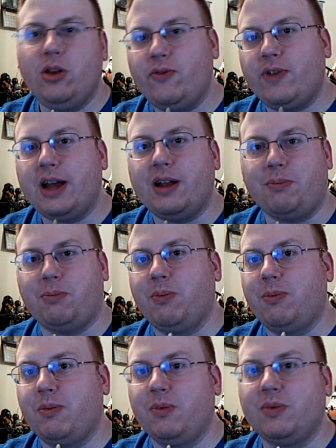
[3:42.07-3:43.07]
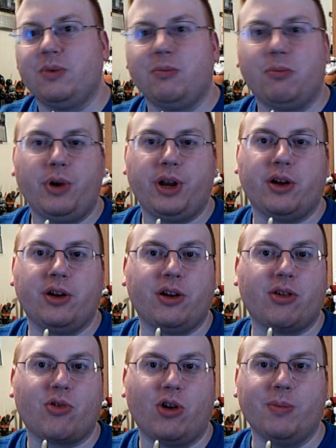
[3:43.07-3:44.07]
You've got a pretty
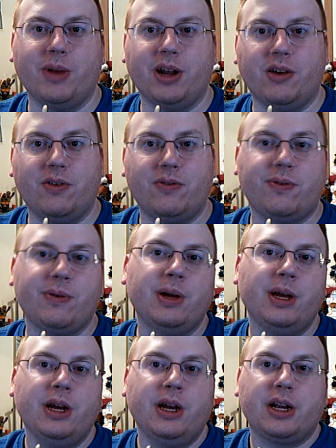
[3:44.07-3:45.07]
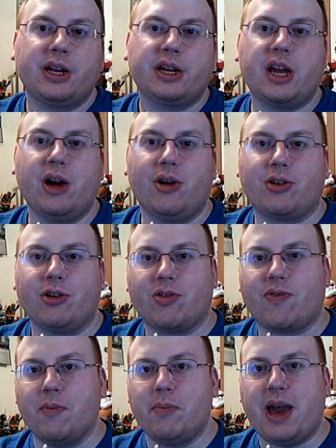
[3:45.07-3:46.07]
good assortment of
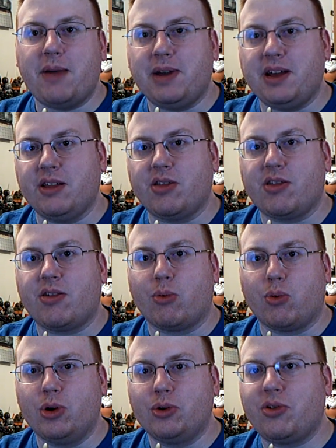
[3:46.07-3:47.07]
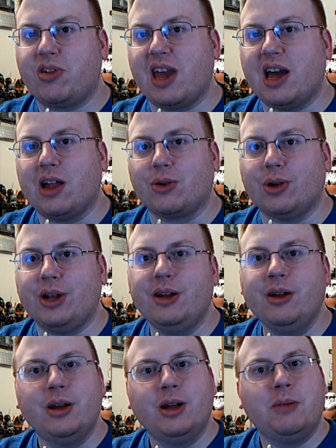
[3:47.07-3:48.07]
characters from Batman's Rogues Gallery.
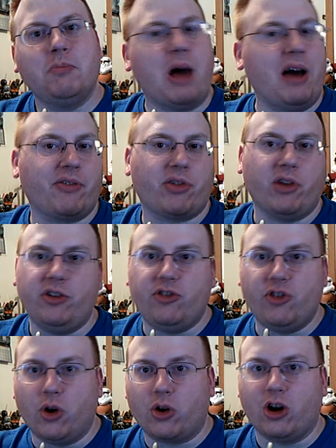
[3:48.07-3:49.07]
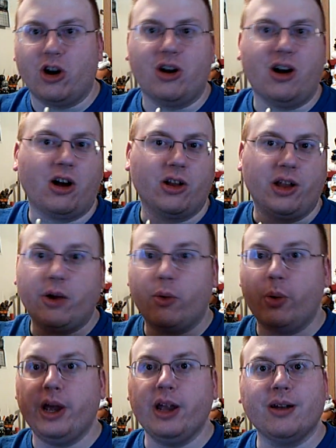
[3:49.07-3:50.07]
Obviously, Joker, Harley
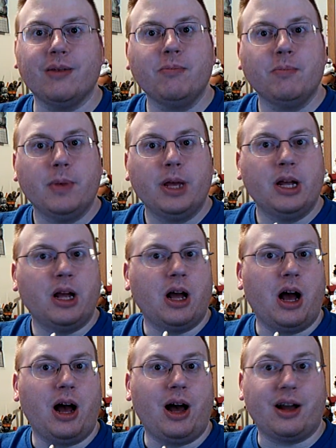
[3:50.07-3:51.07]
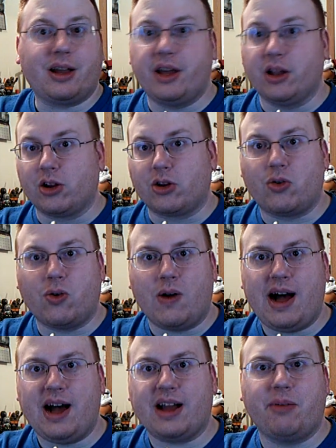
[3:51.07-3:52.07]
Quinn, Killer
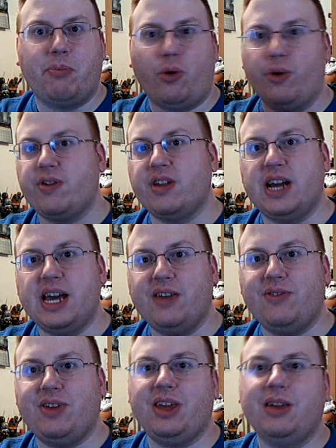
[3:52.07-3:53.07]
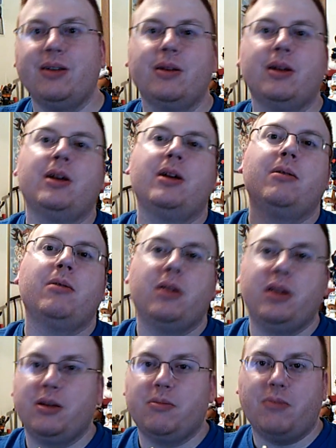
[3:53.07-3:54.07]
Croc, Poison Ivy,
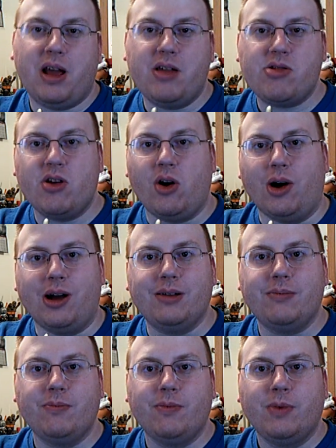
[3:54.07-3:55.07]
and so on.